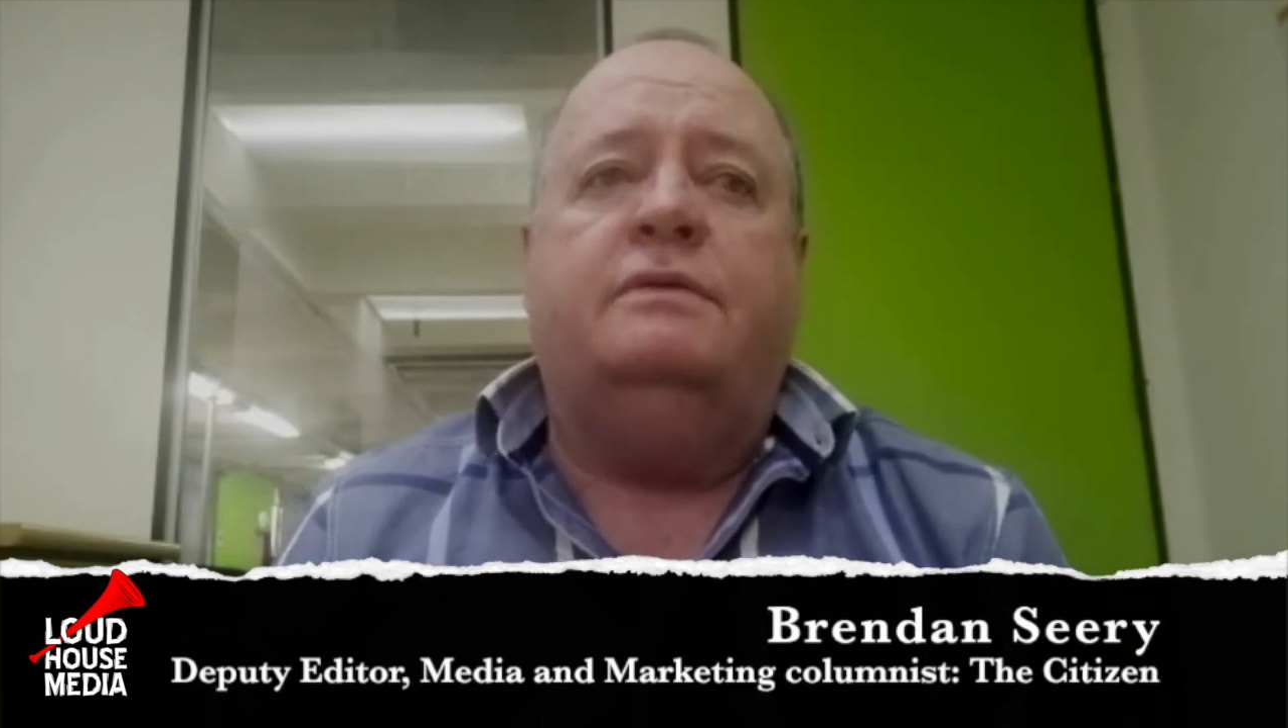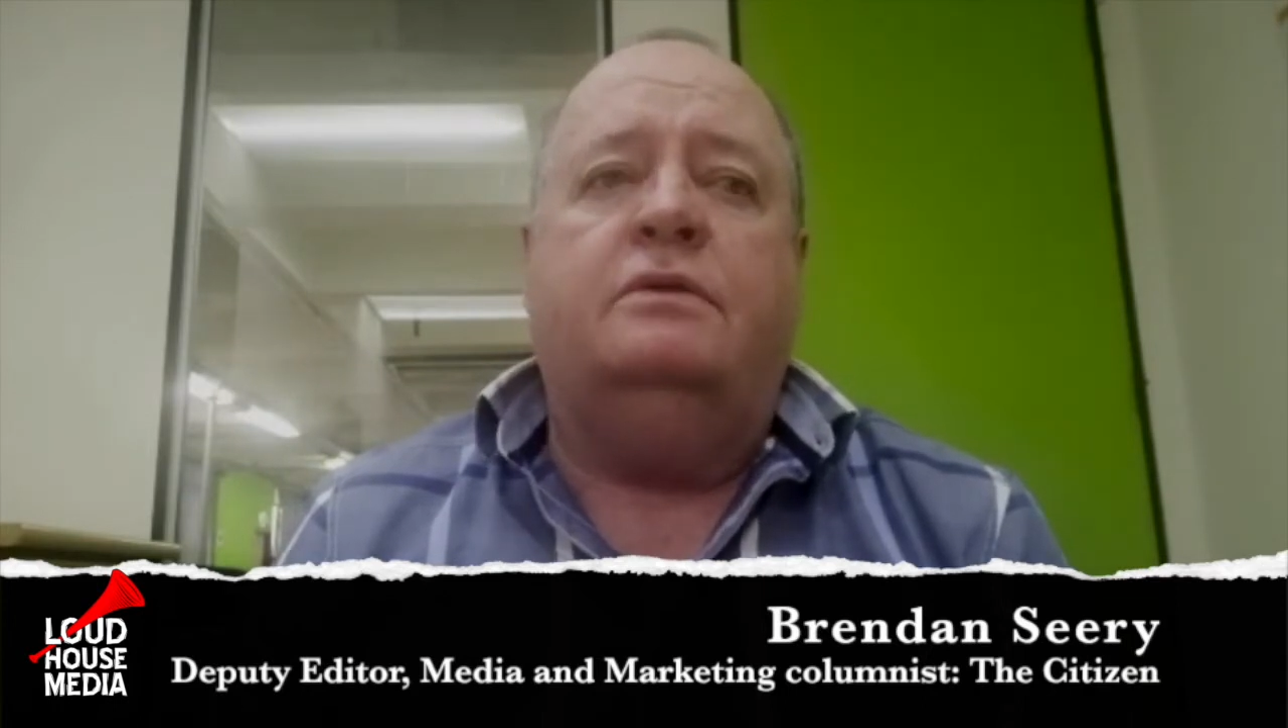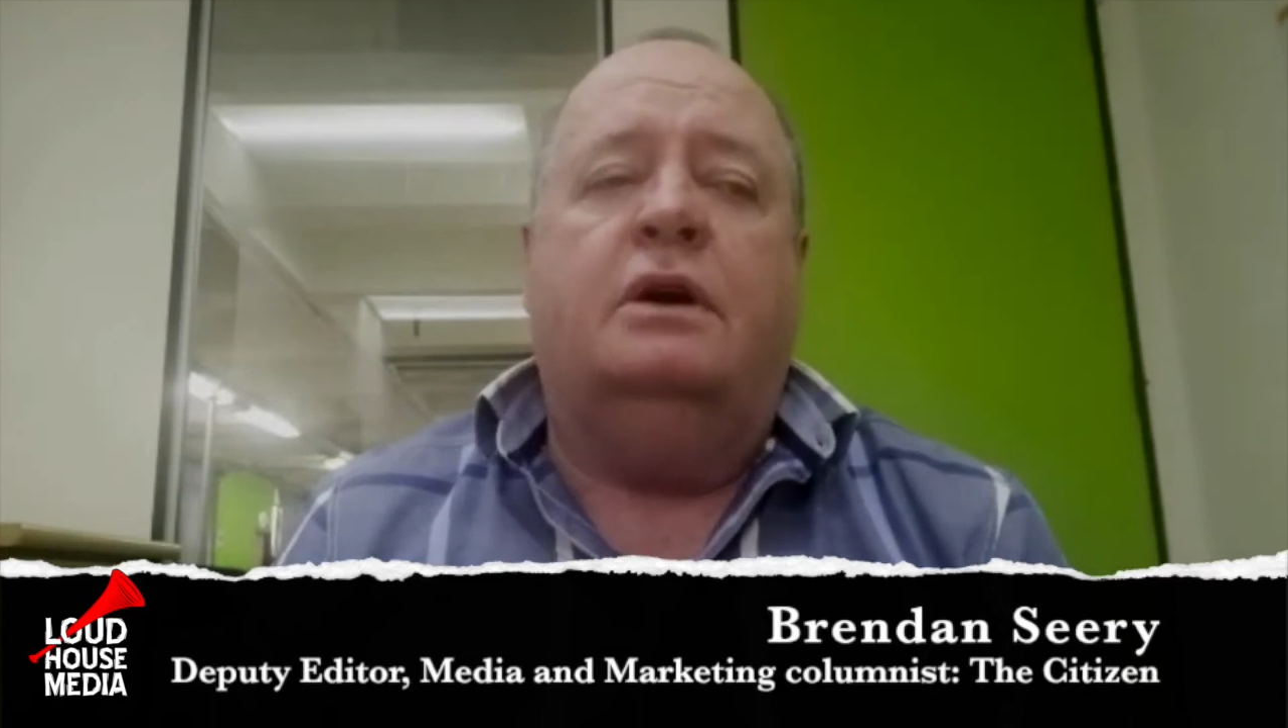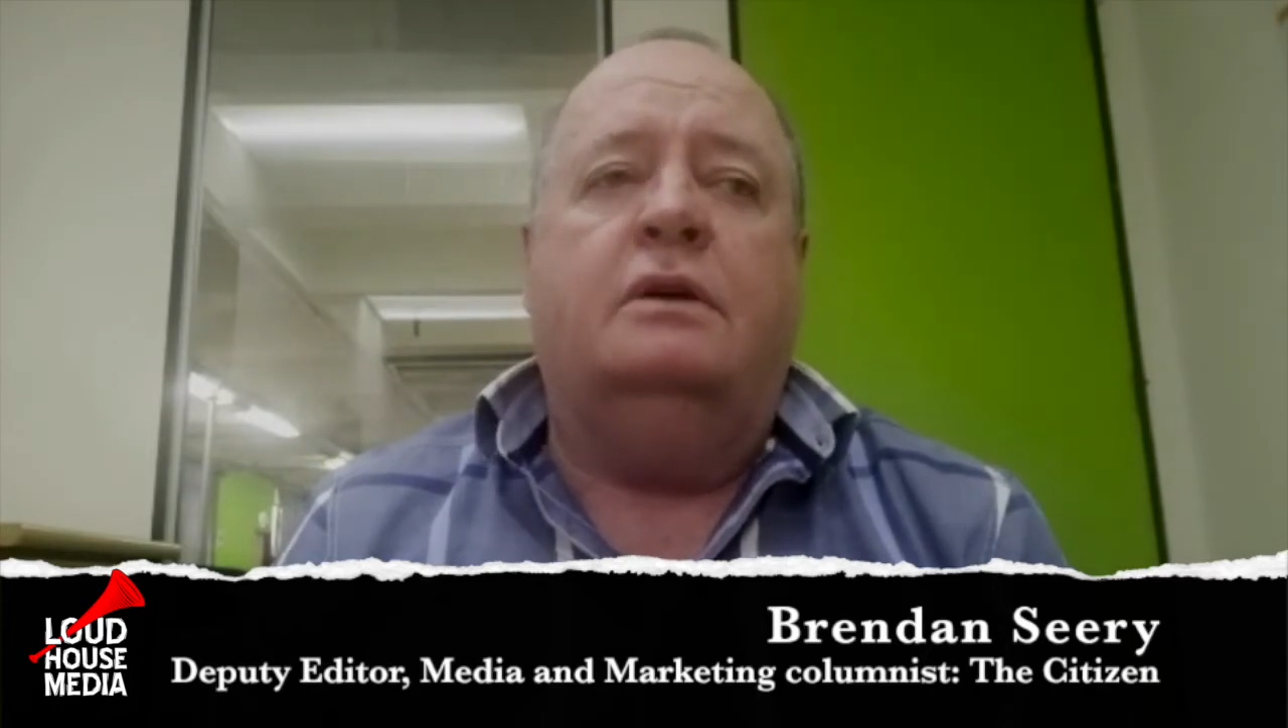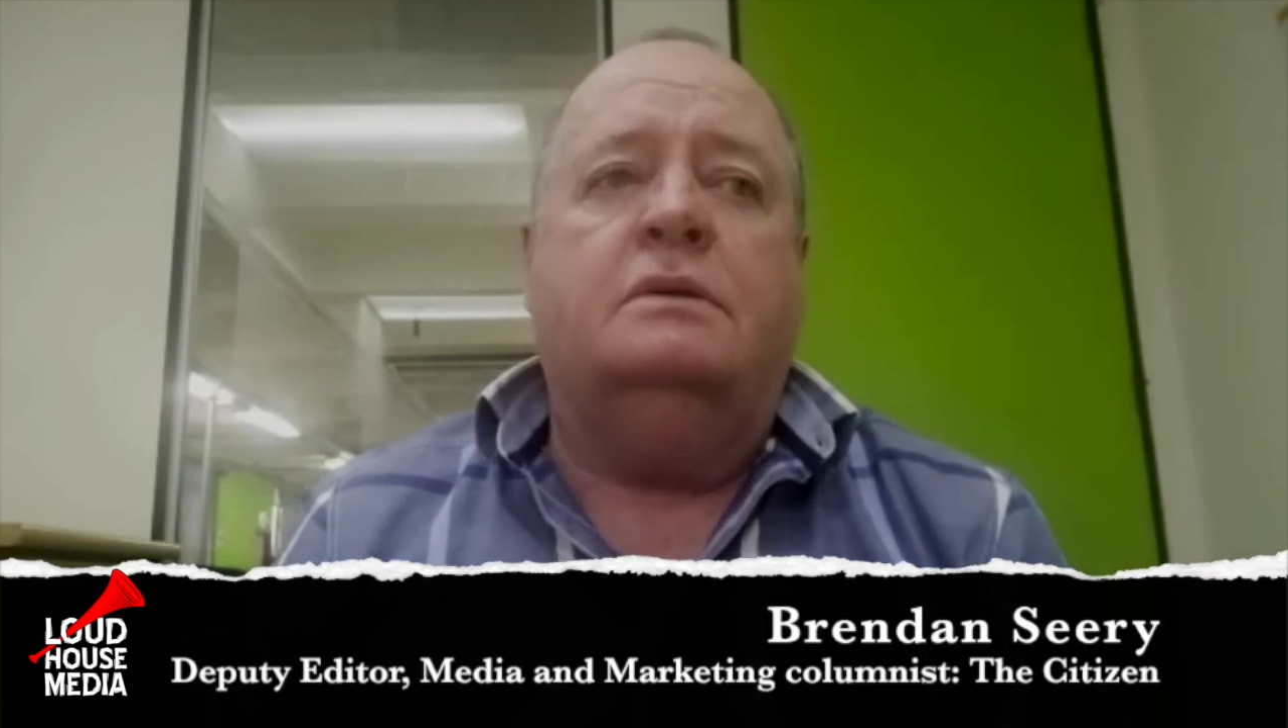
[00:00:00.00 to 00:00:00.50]
you
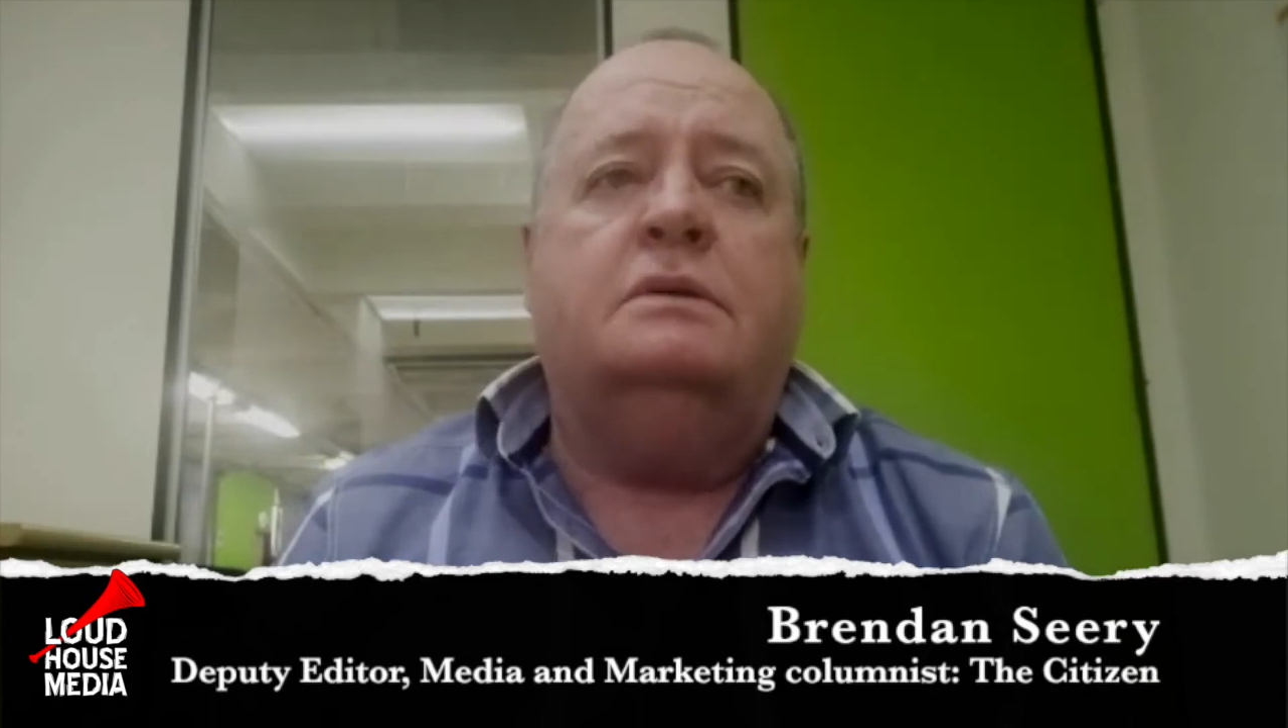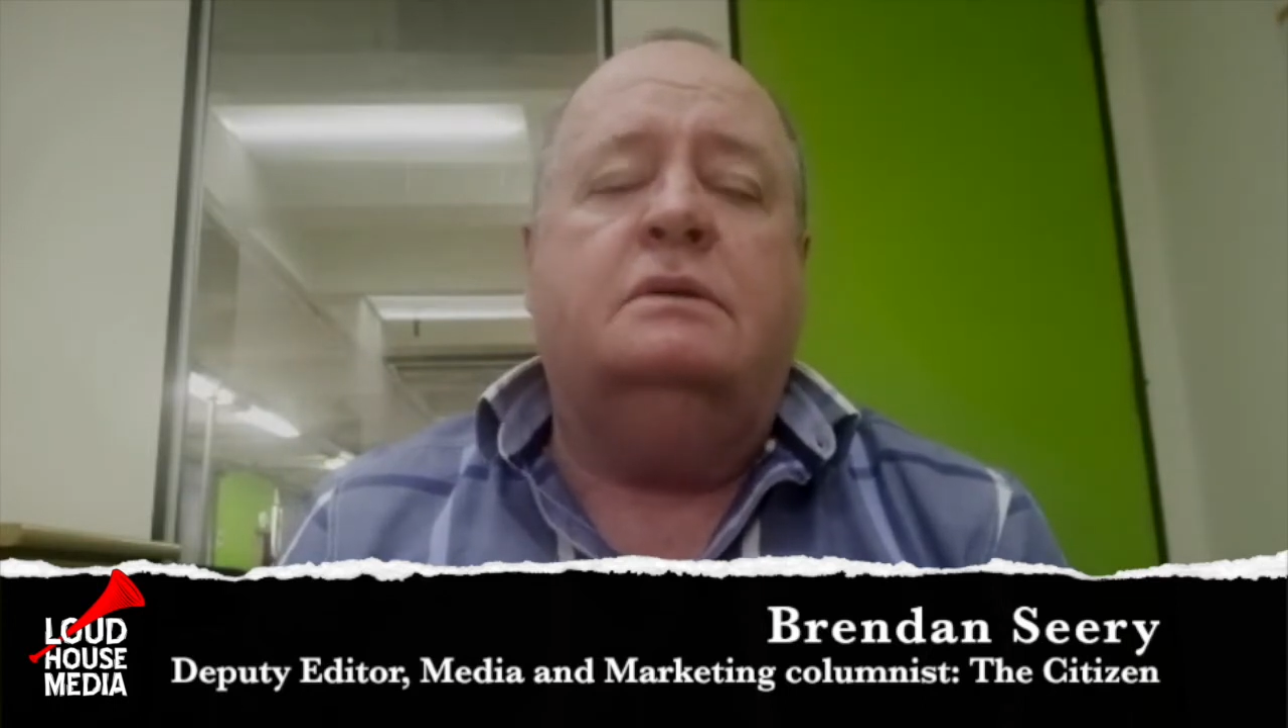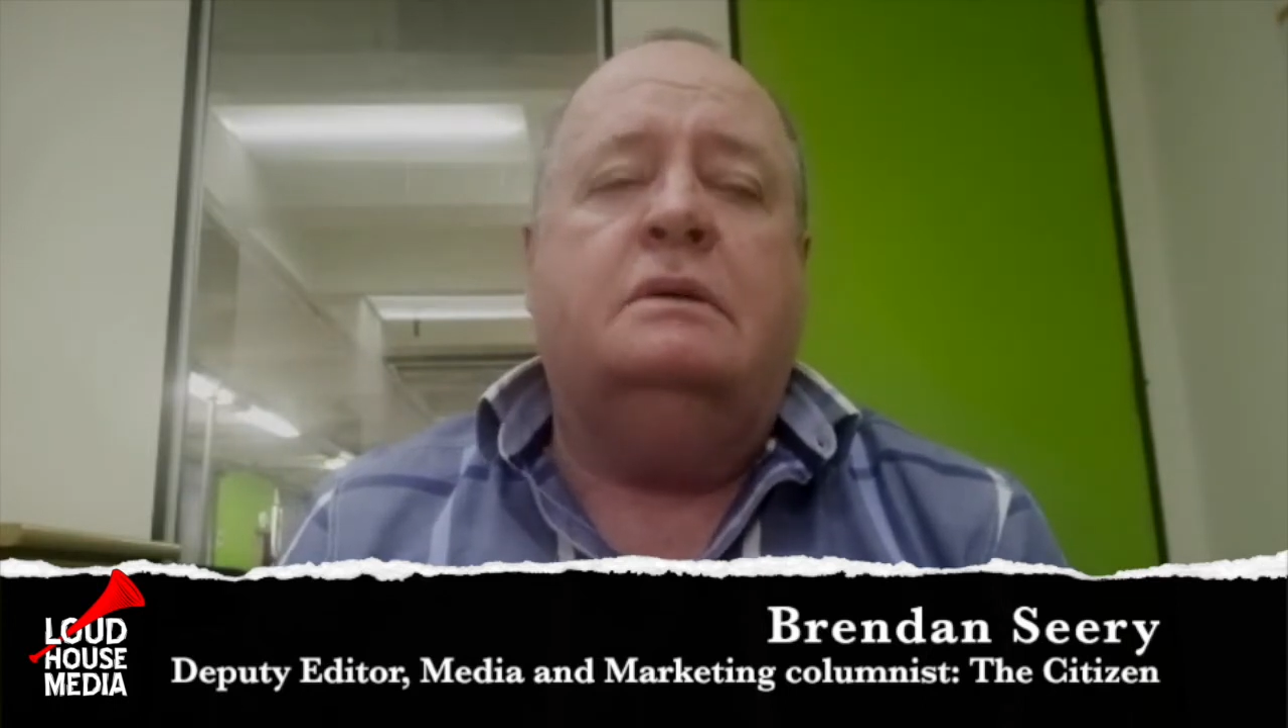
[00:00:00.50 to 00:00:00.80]
don't.